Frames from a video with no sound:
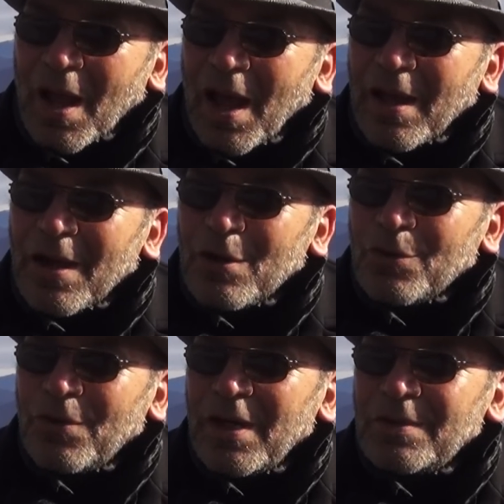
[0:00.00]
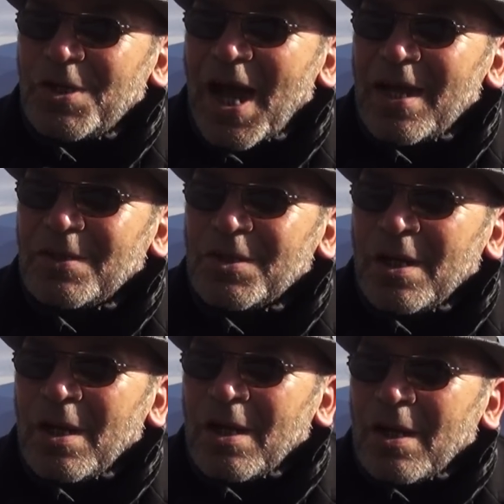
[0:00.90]
I cannot really judge
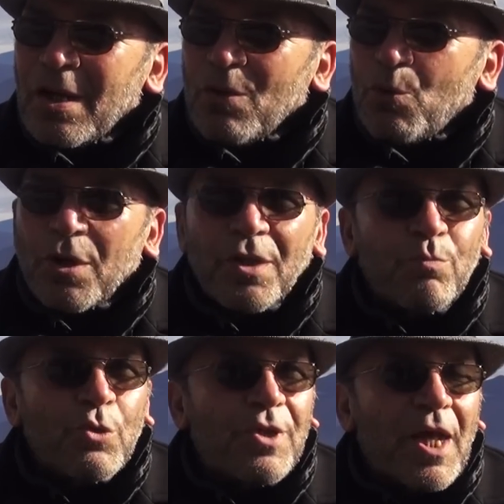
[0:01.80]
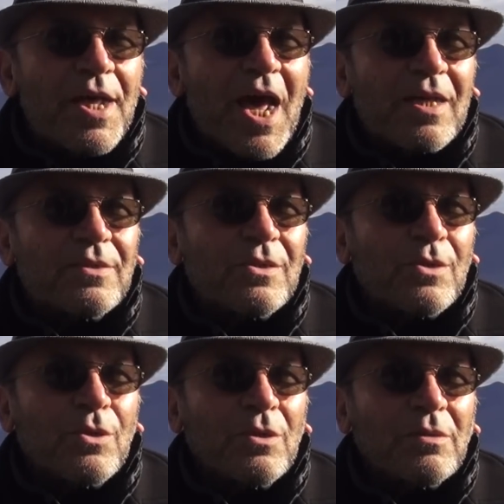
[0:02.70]
what the Buddha does, I
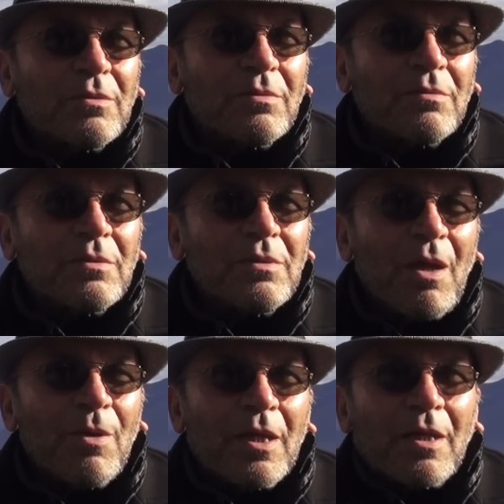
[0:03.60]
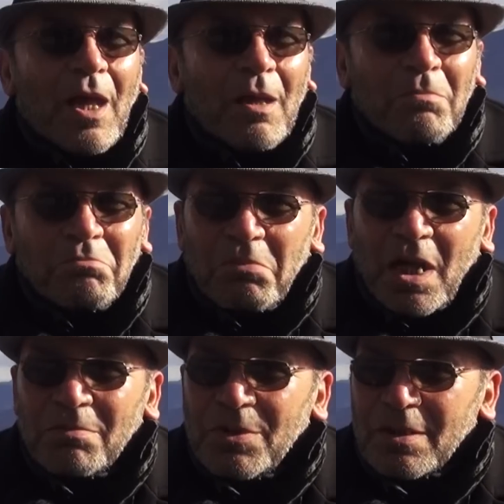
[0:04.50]
mean,
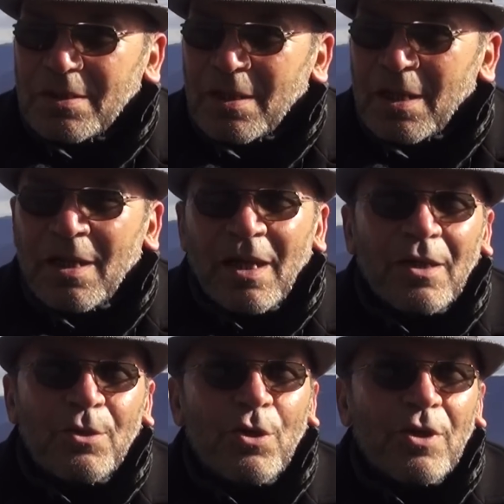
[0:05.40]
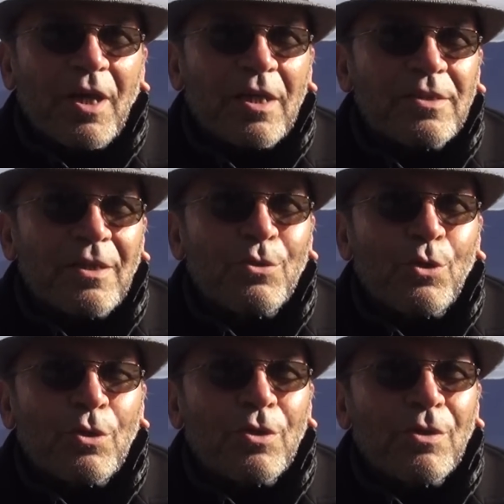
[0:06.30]
I'm just a donkey, as I
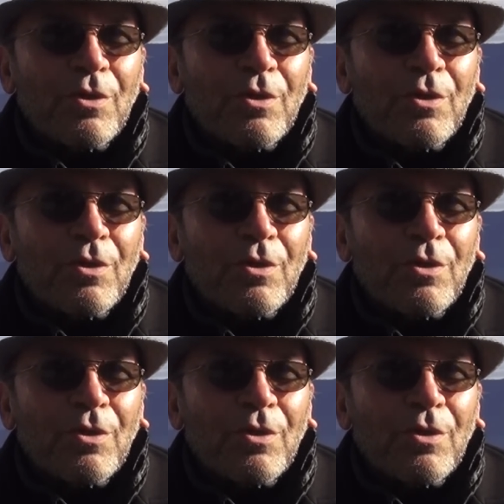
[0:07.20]
told you.